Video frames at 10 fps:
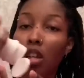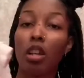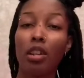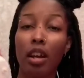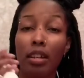
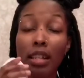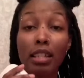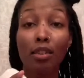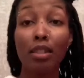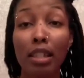Y'all, this
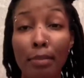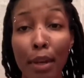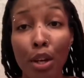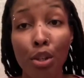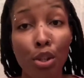lotion
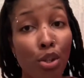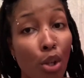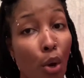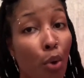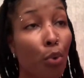smells
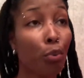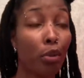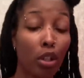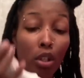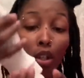so
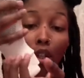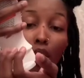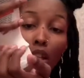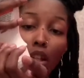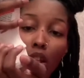good.